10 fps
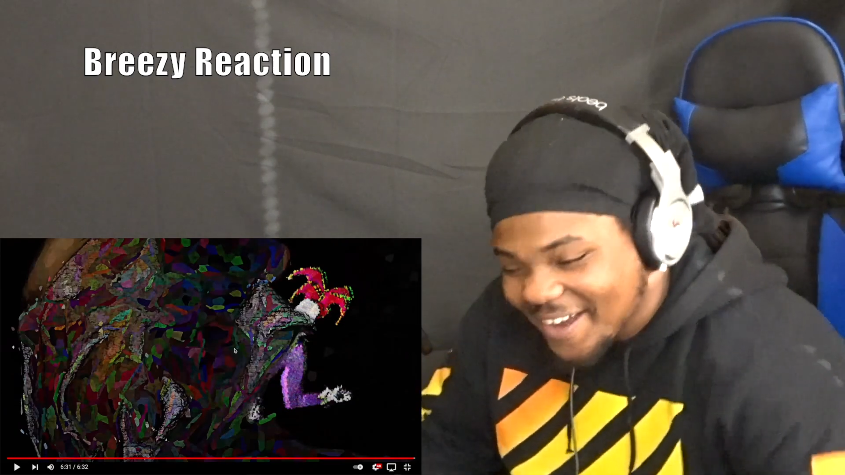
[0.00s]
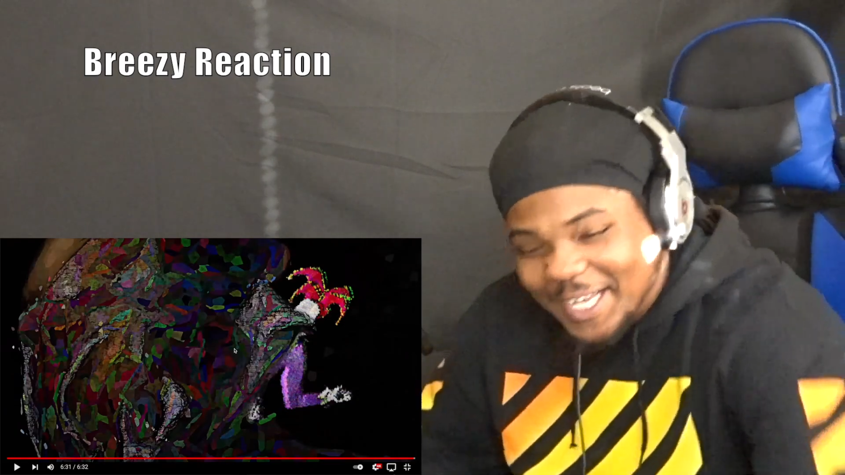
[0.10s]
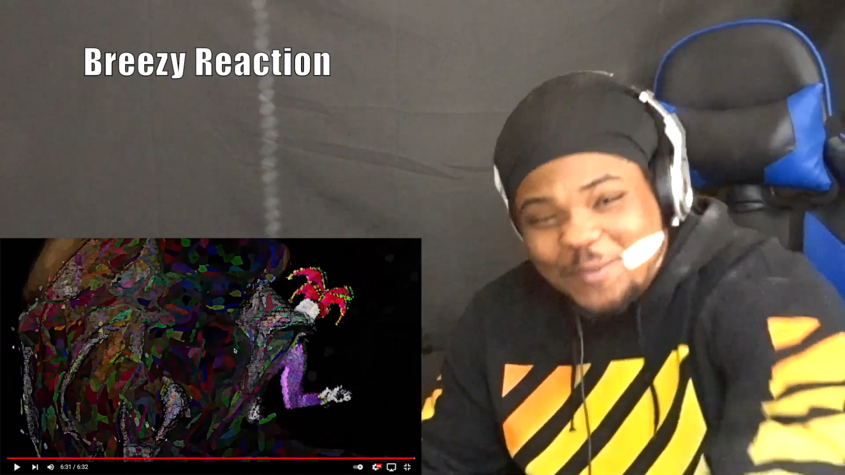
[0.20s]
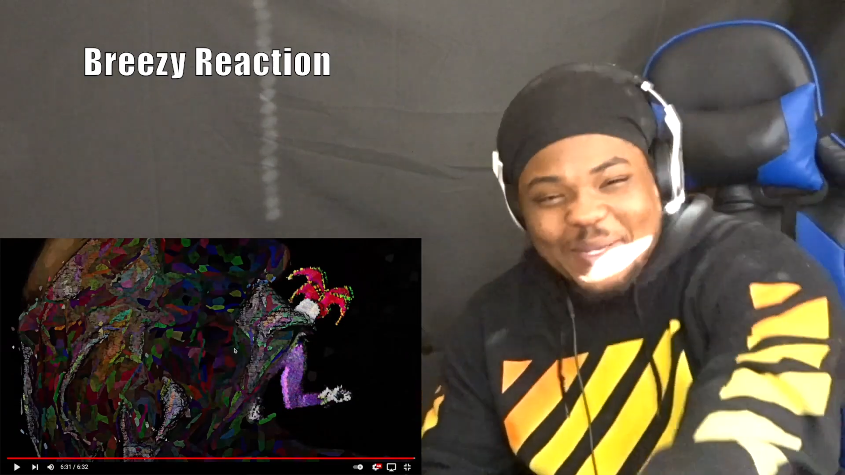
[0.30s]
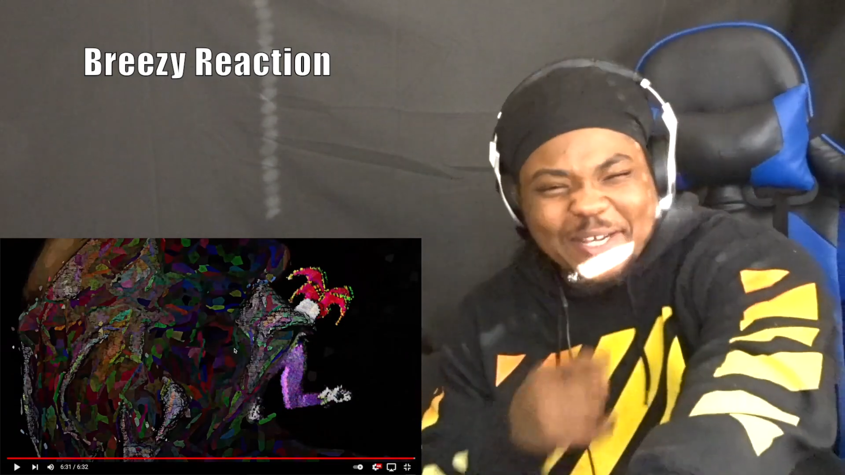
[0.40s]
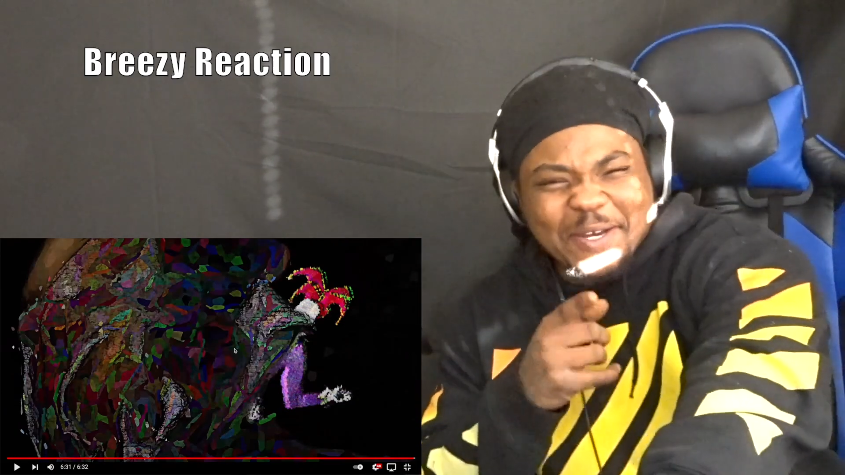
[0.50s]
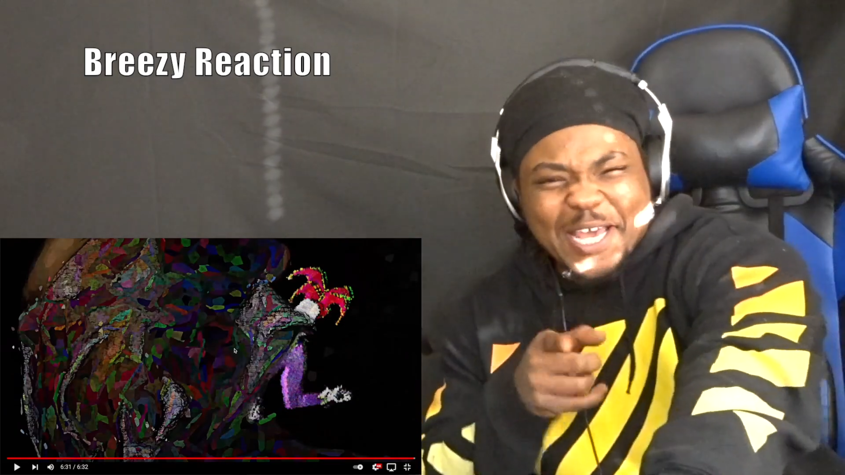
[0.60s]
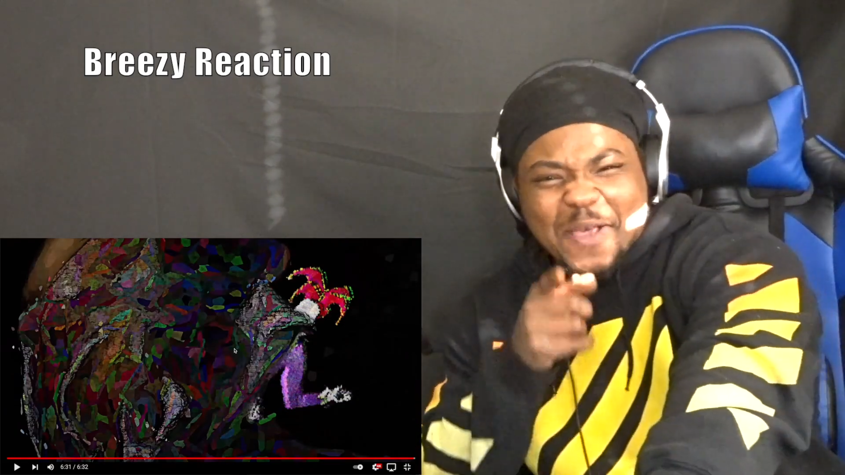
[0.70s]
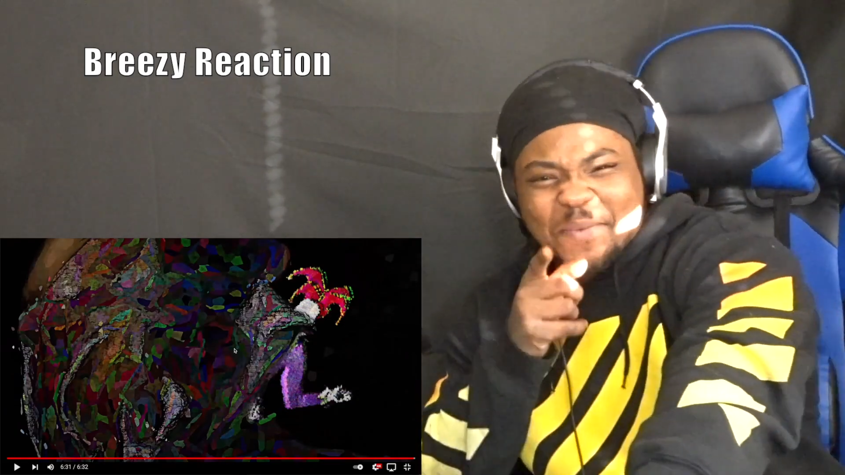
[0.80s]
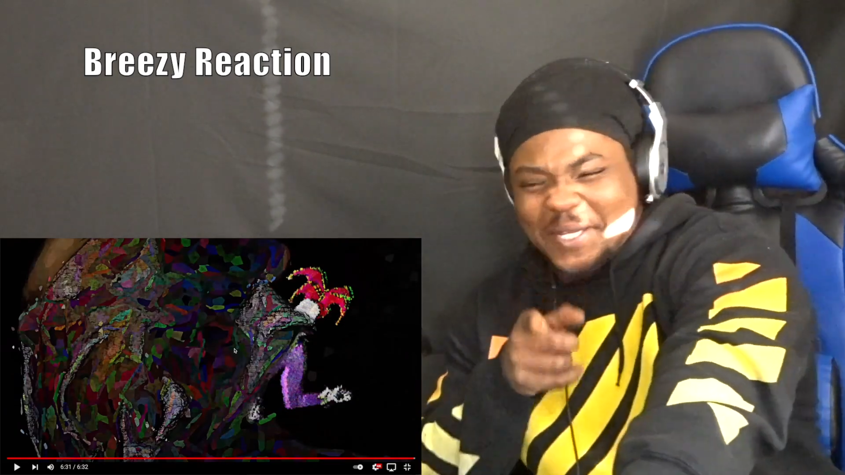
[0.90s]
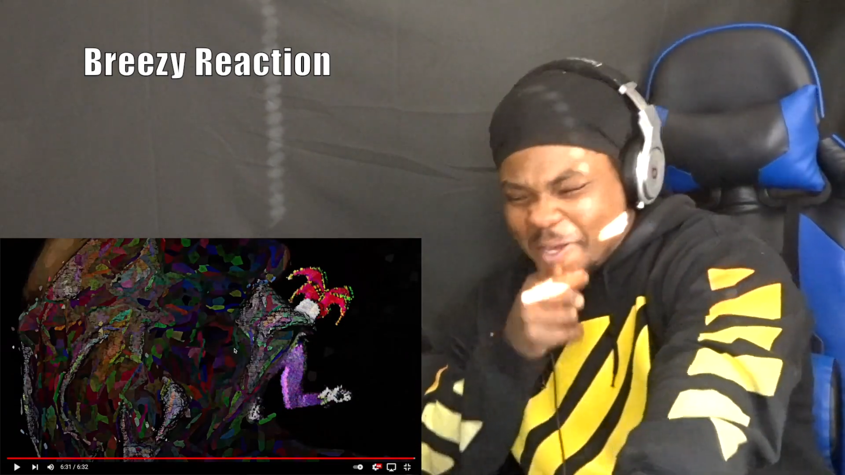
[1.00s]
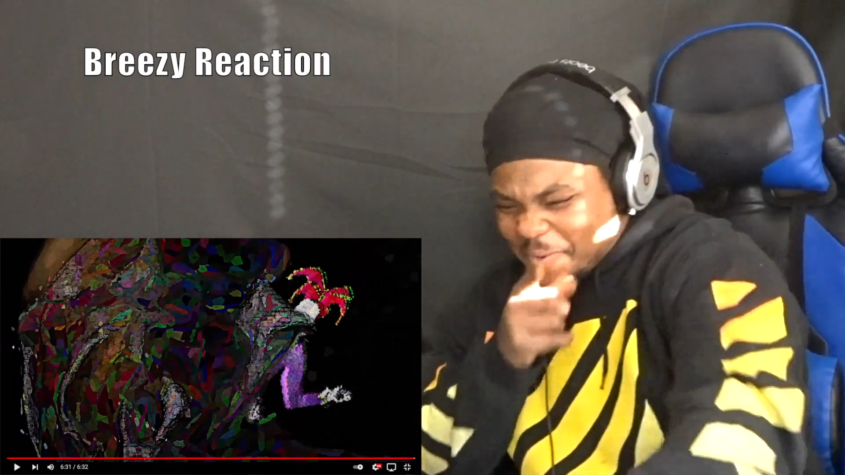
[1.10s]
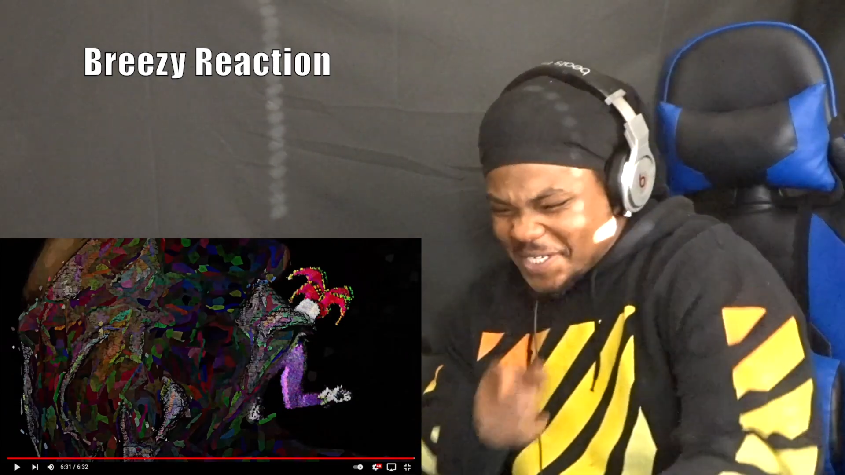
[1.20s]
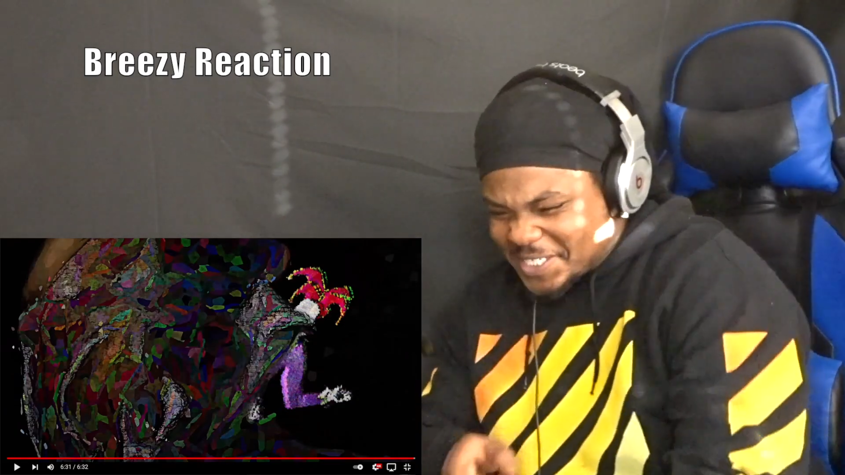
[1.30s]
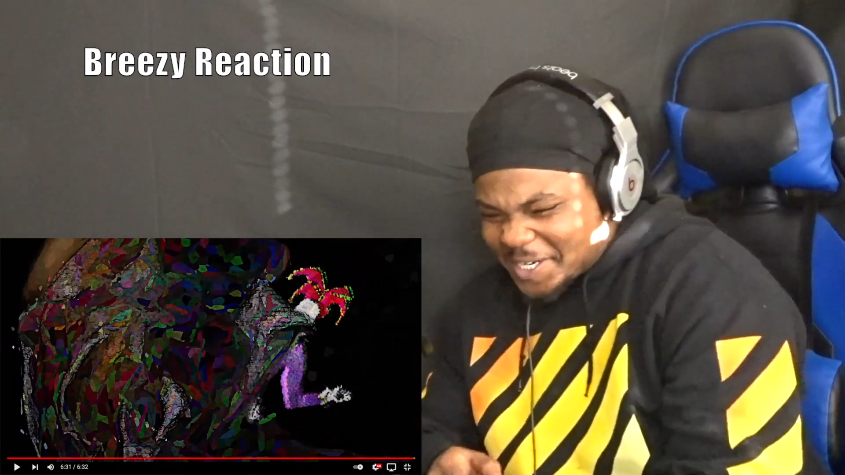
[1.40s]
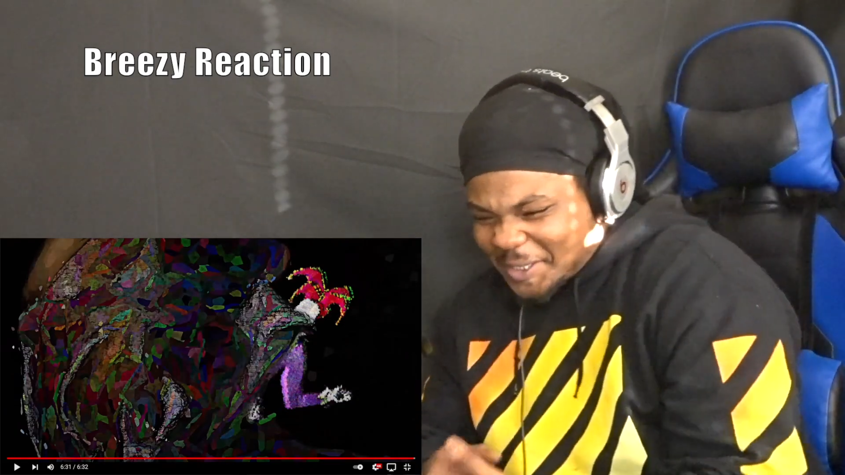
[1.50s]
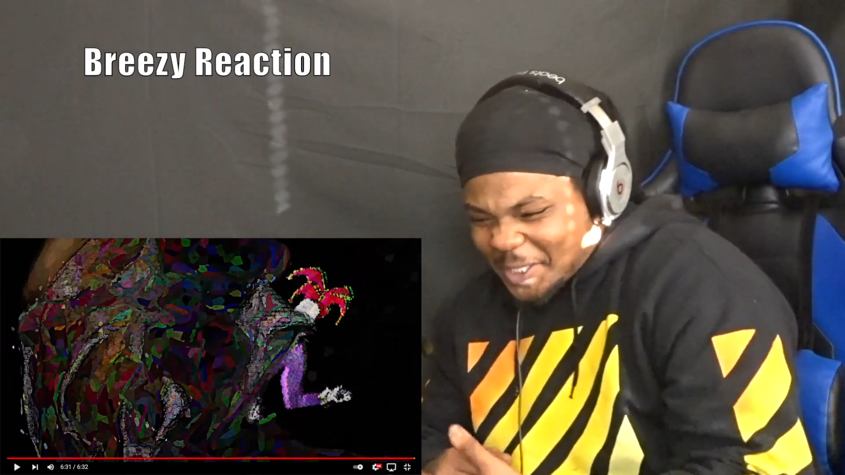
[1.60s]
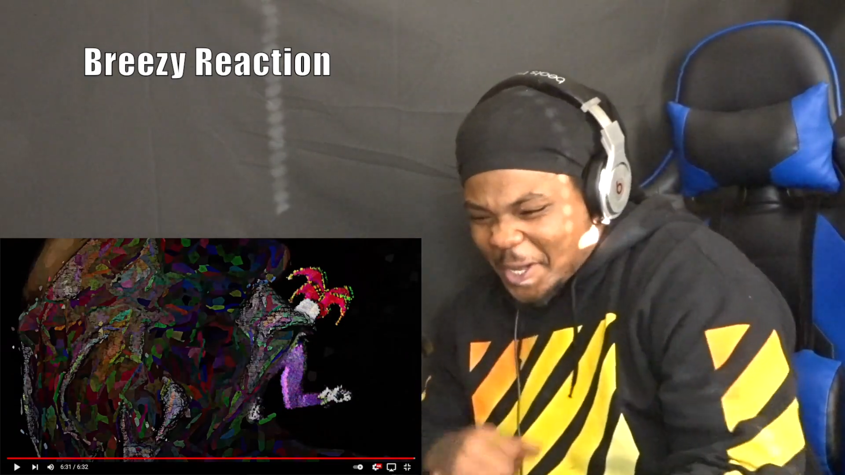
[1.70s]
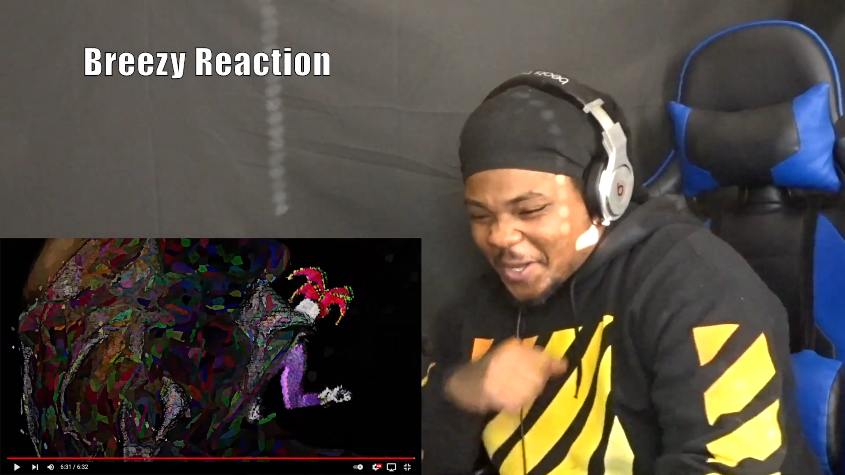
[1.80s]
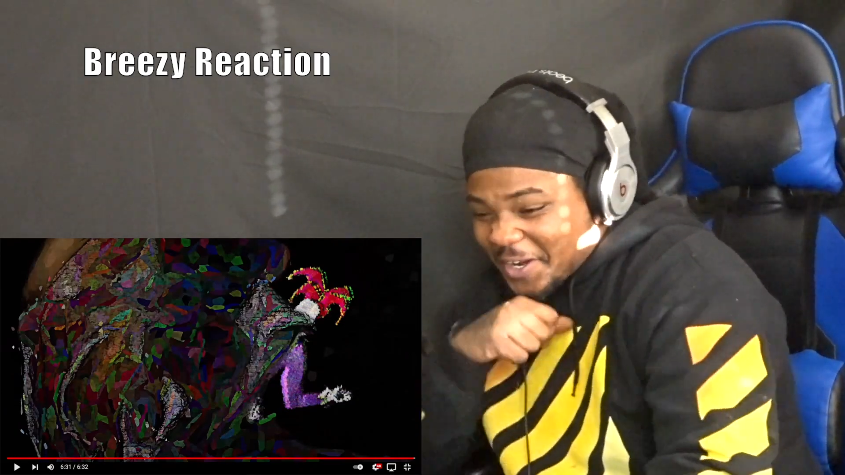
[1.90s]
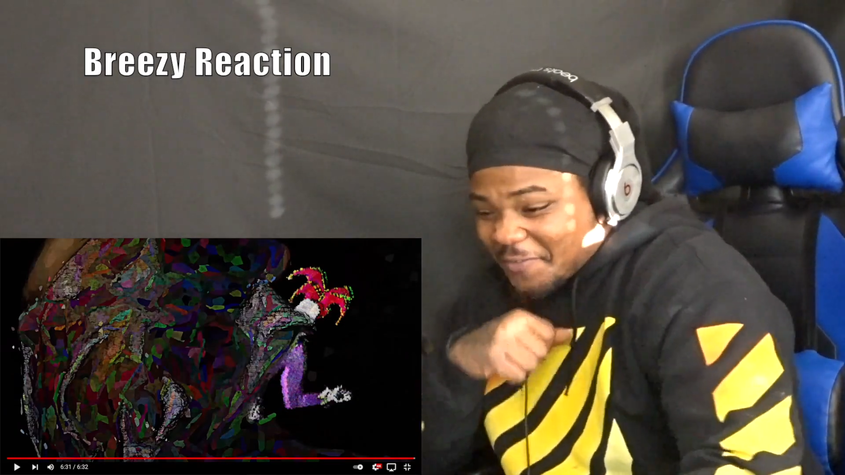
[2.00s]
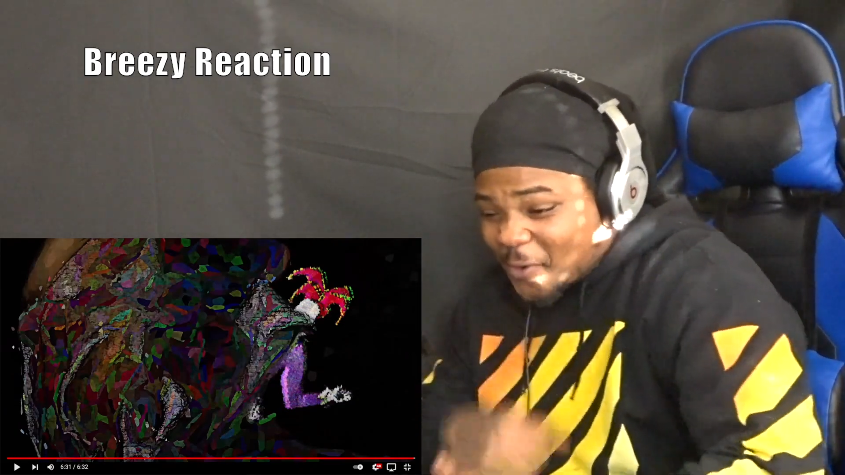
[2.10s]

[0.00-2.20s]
bro. Y'all let me know down below what y'all